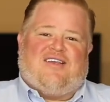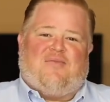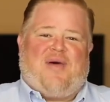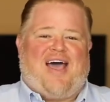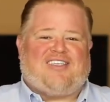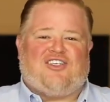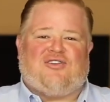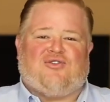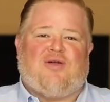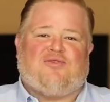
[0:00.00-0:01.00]
a passage of
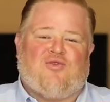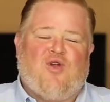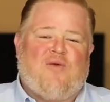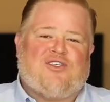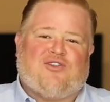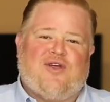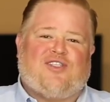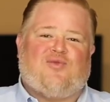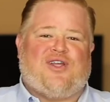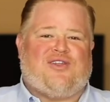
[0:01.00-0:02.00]
scripture romans
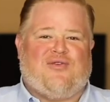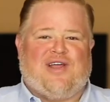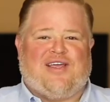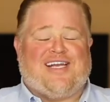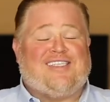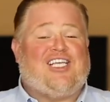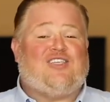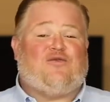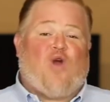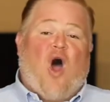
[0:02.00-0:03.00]
3.23 and it
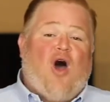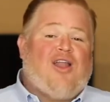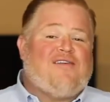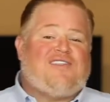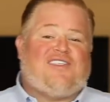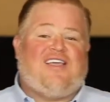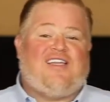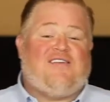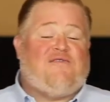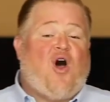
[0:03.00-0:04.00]
says for all have
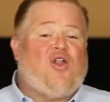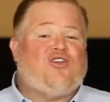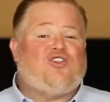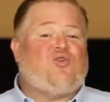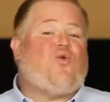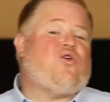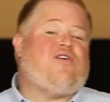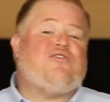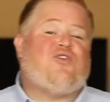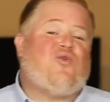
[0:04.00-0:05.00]
sinned and fallen short
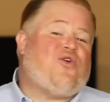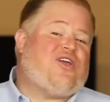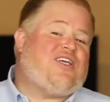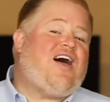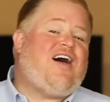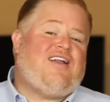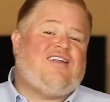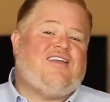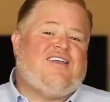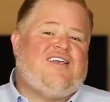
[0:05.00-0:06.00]
of the glory of god
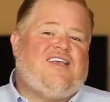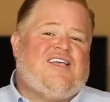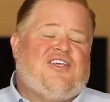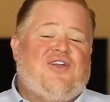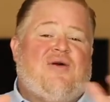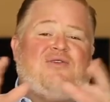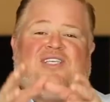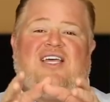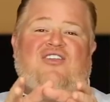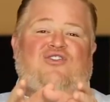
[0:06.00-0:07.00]
you know i want to
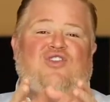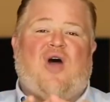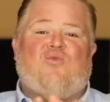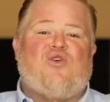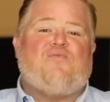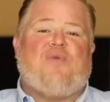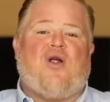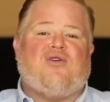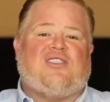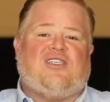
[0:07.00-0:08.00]
tell you there's not one
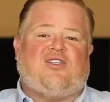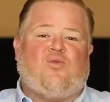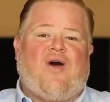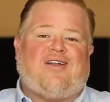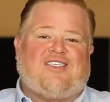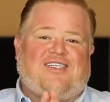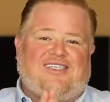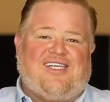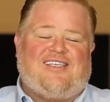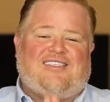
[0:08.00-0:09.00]
person that's
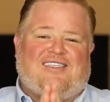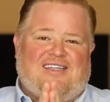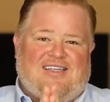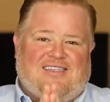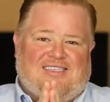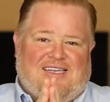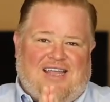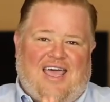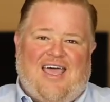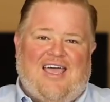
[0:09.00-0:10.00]
watching this
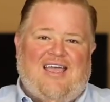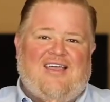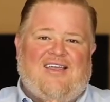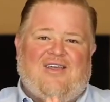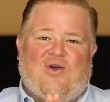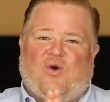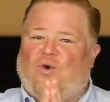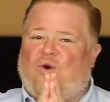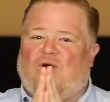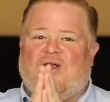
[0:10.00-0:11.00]
today
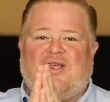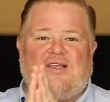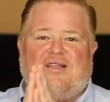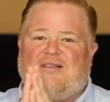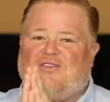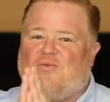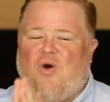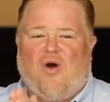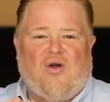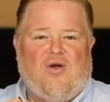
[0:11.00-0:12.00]
or
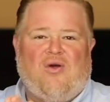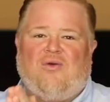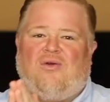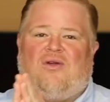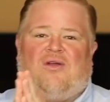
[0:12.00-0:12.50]
tomorrow